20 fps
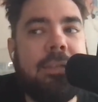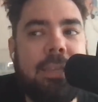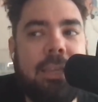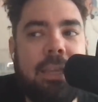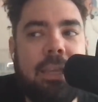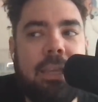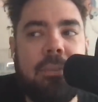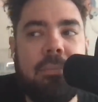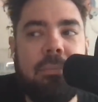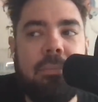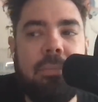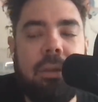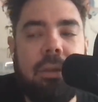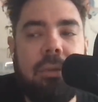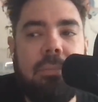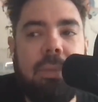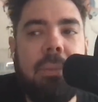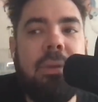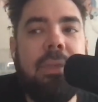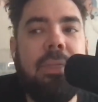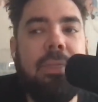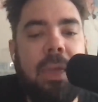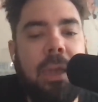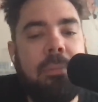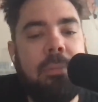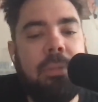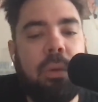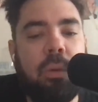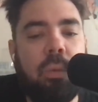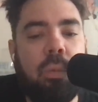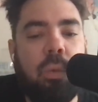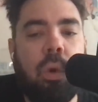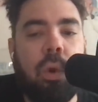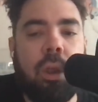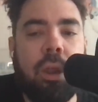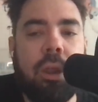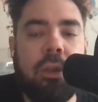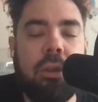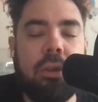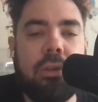team, maybe them and the
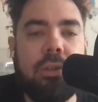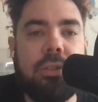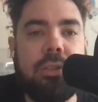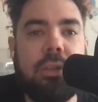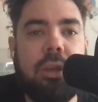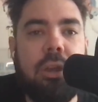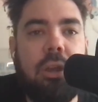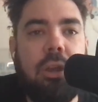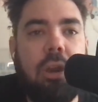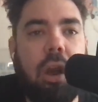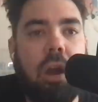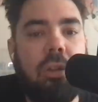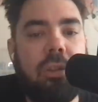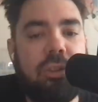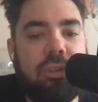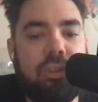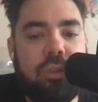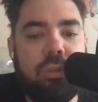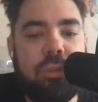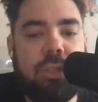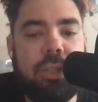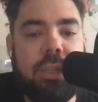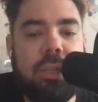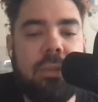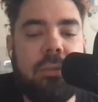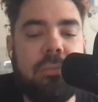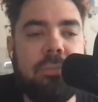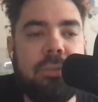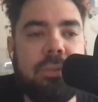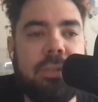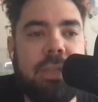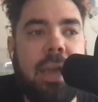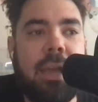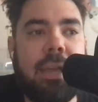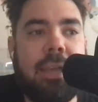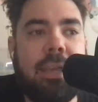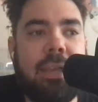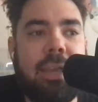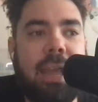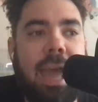Warriors, are the two teams
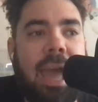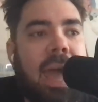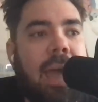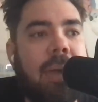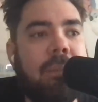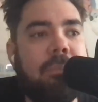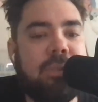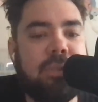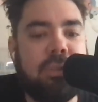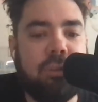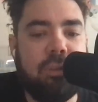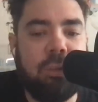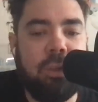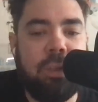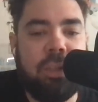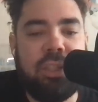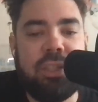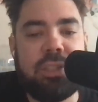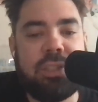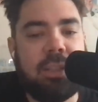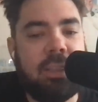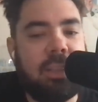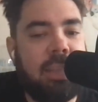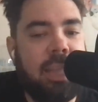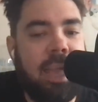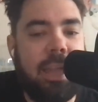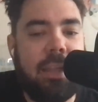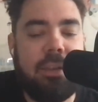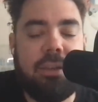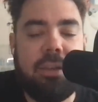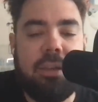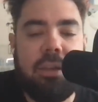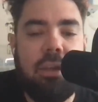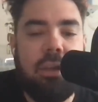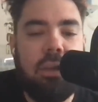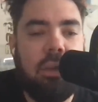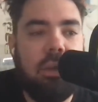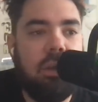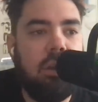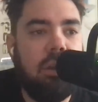that can absolutely just let
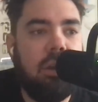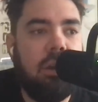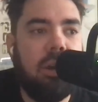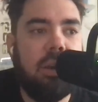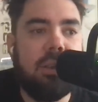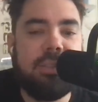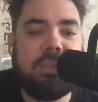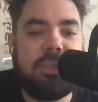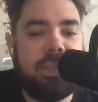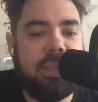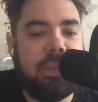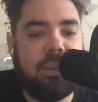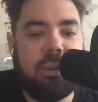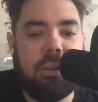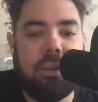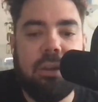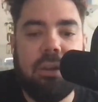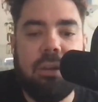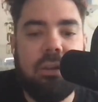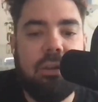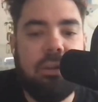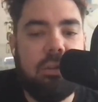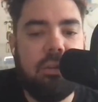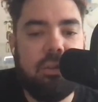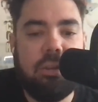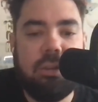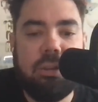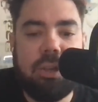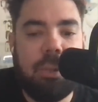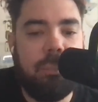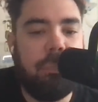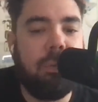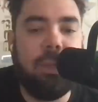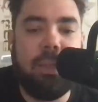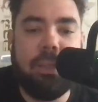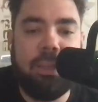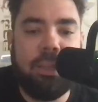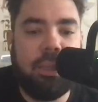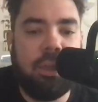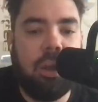a stinker
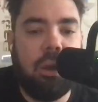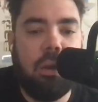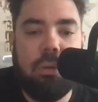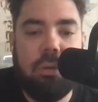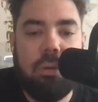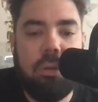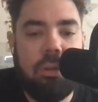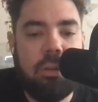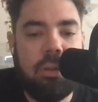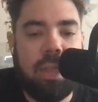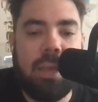completely go.